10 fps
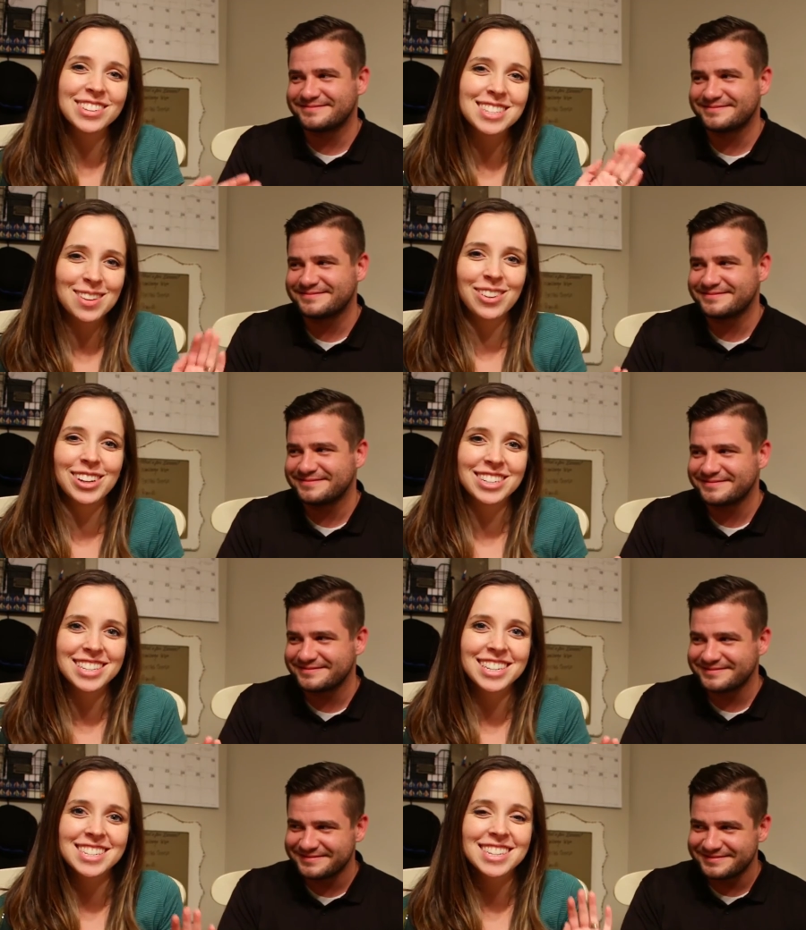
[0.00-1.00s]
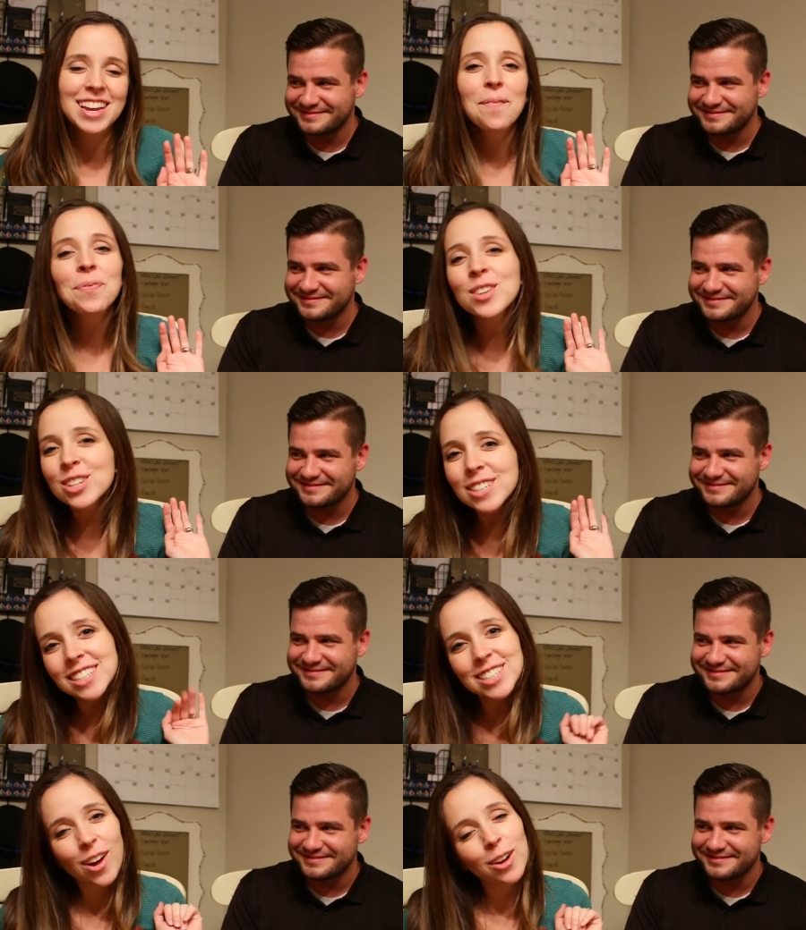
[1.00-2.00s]
Speaker 1: is similar to this,
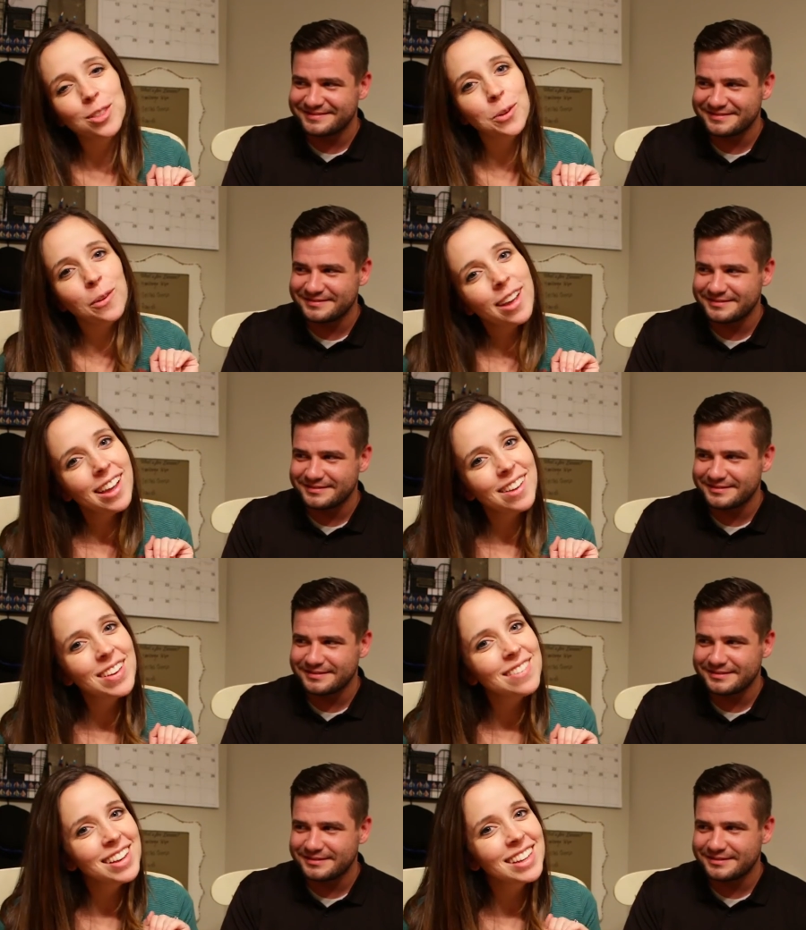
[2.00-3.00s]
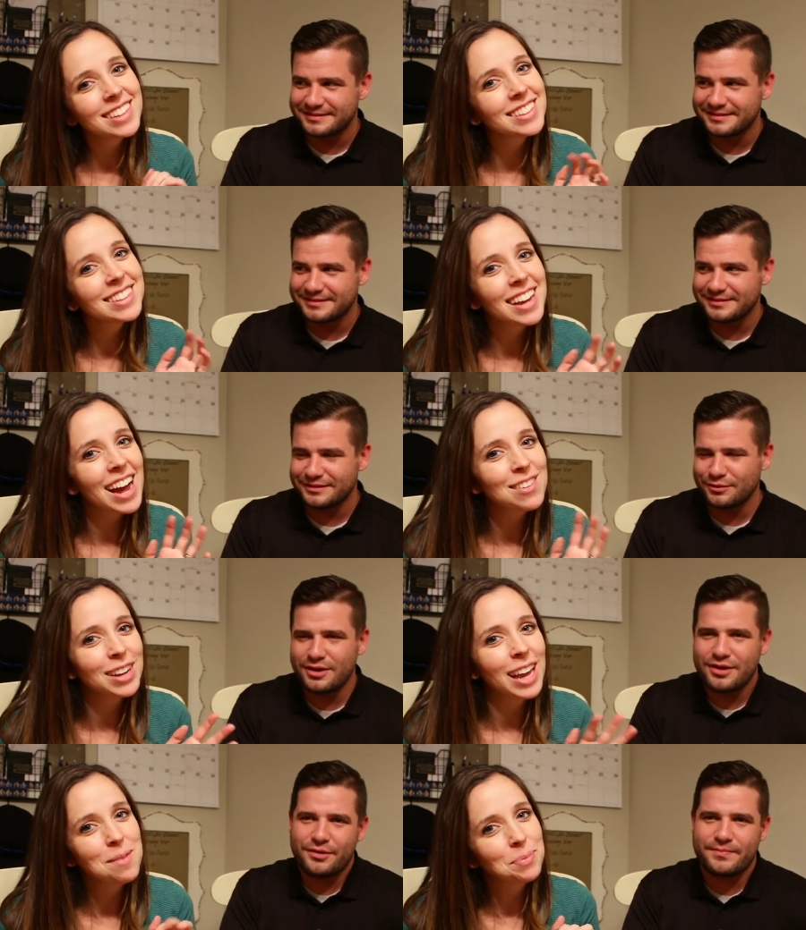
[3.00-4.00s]
just talk through it, maybe, and have
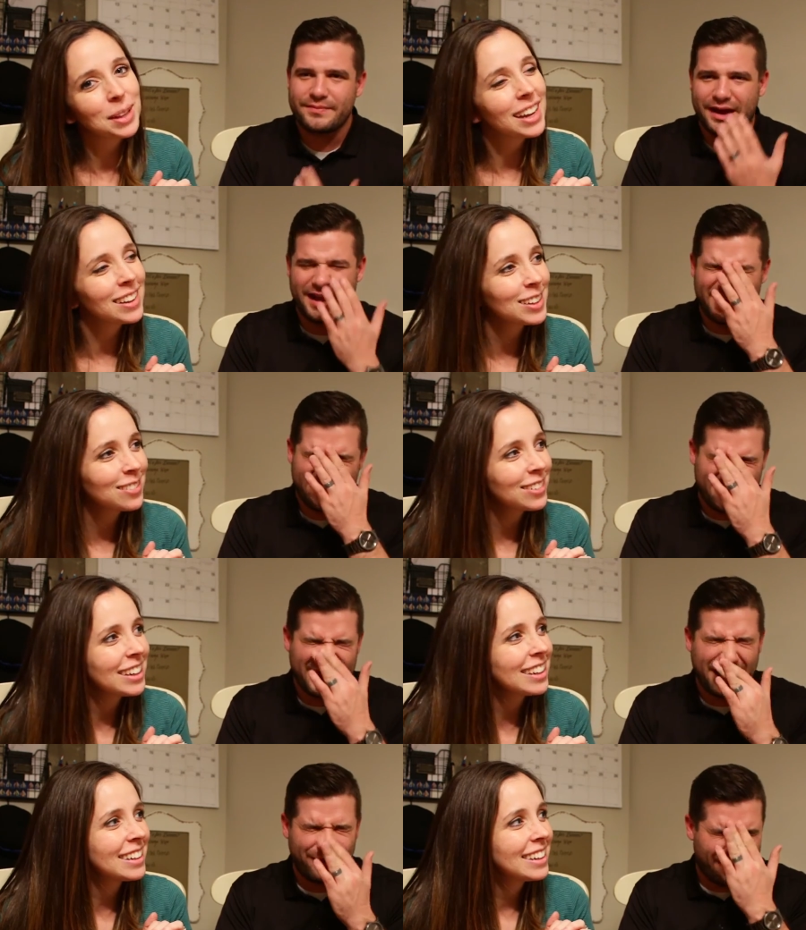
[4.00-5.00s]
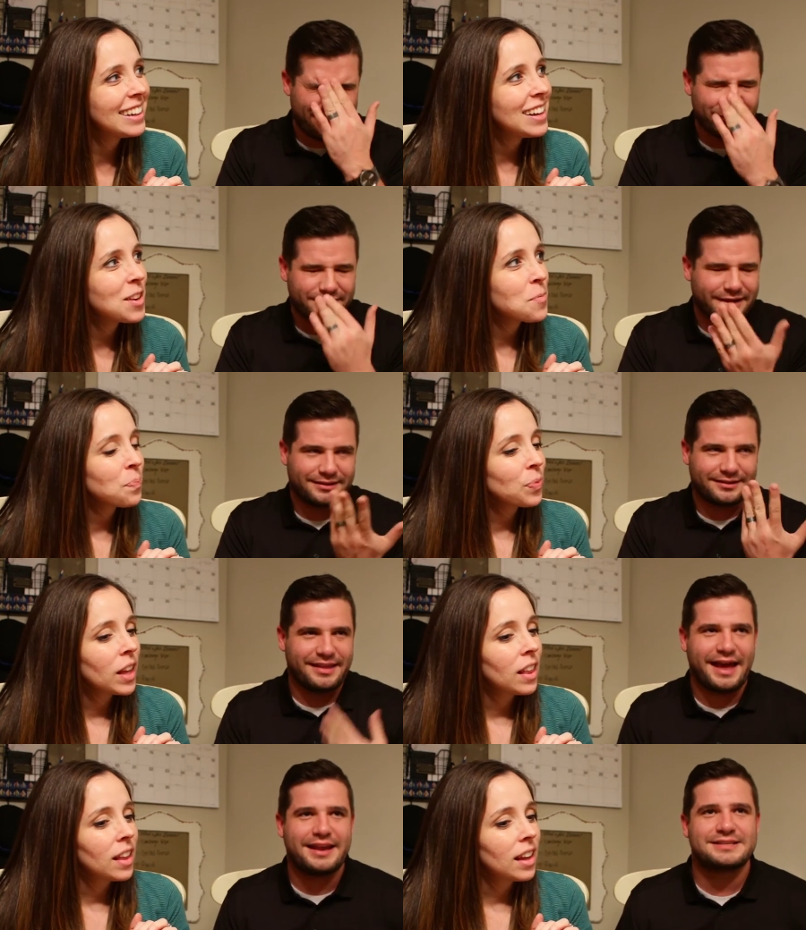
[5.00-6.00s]
well, a game plan a little bit. And I don't, I don't think
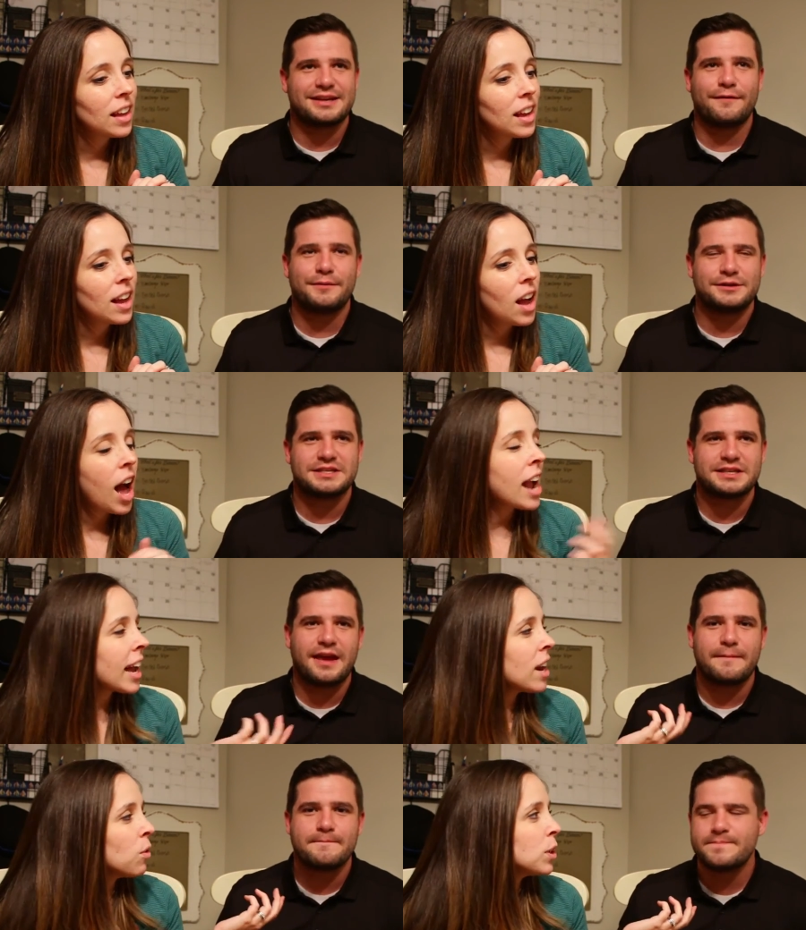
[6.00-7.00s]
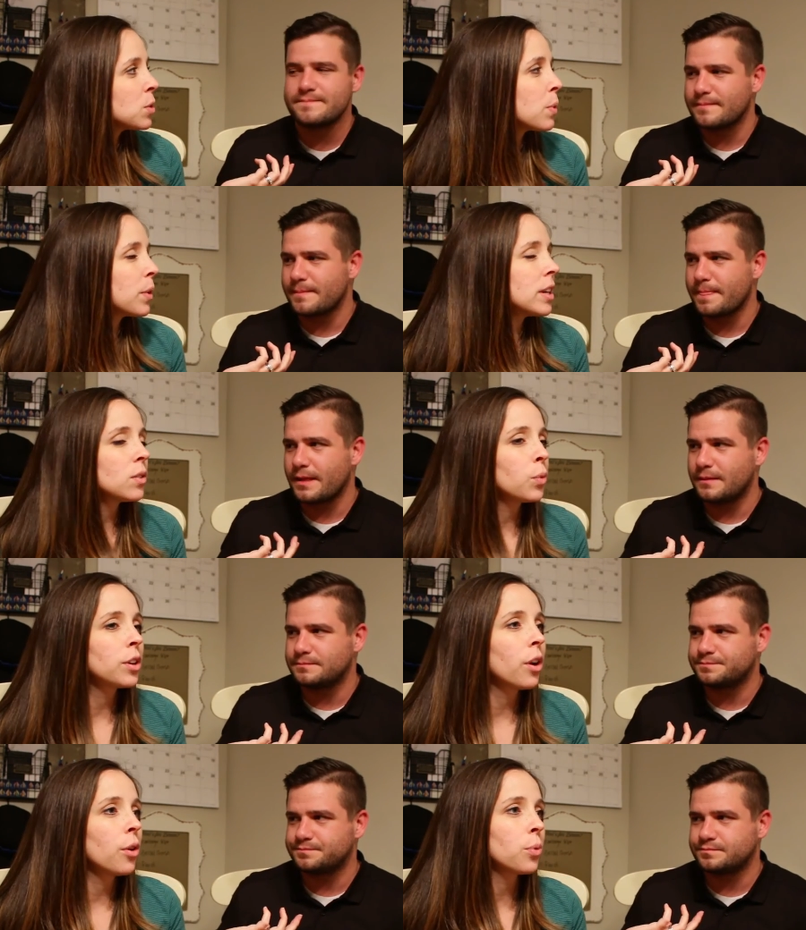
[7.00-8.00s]
Speaker 2: not necessarily, but just I like I kind of
Speaker 1: wish we would would
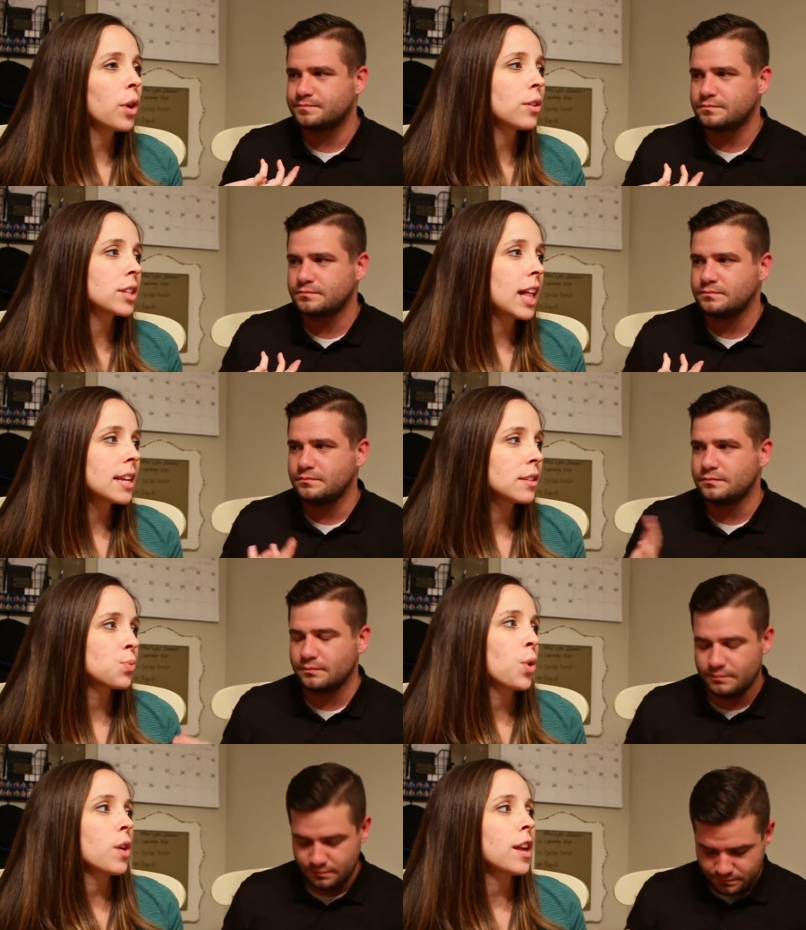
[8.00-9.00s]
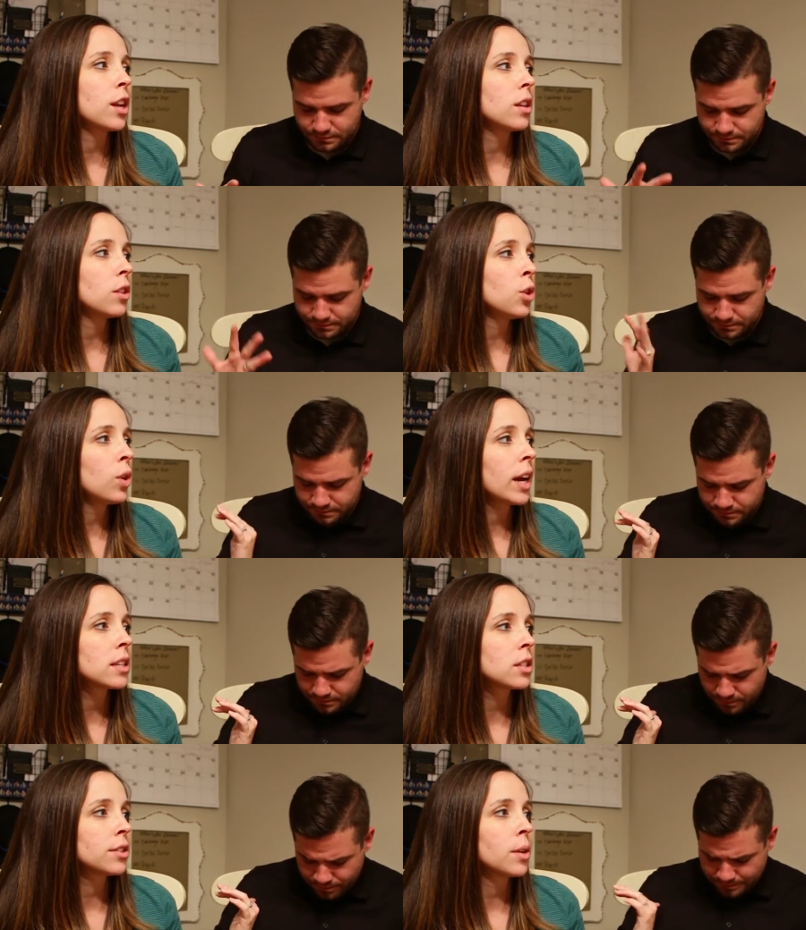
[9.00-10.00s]
go to one of those classes where they, you
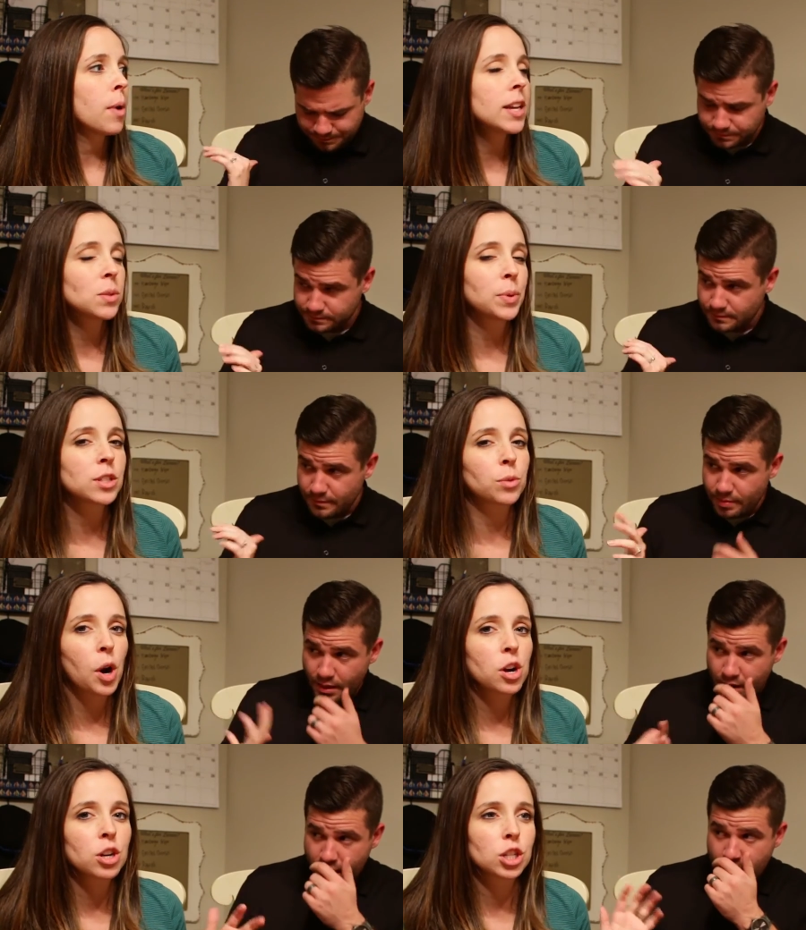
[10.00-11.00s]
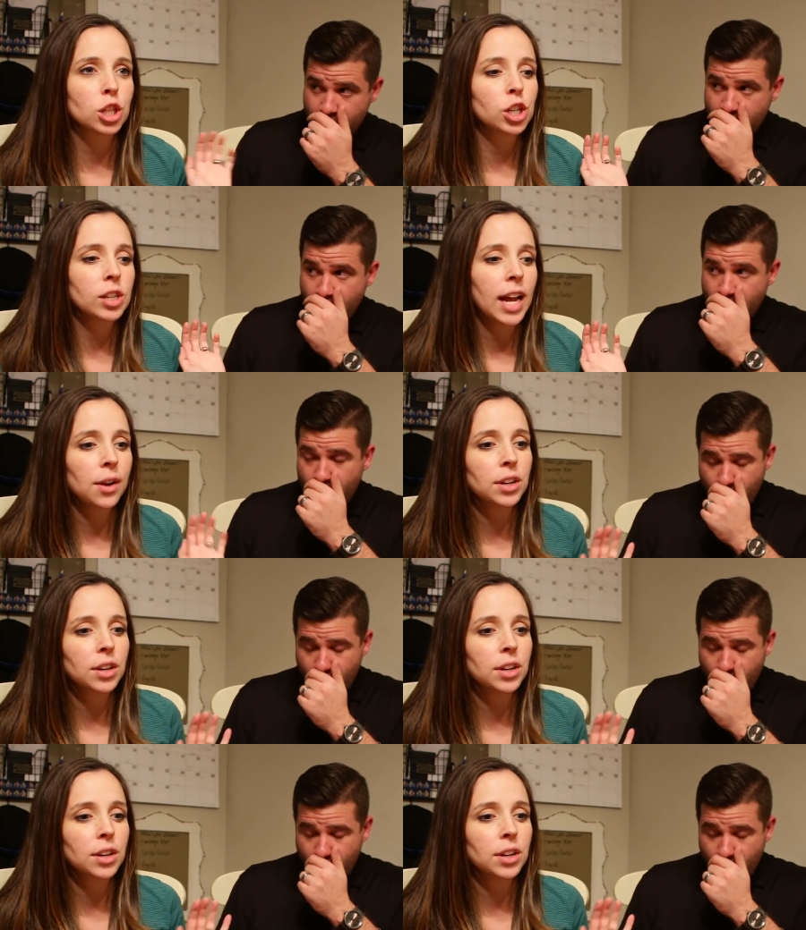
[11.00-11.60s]
guys, the husbands or partners, learn how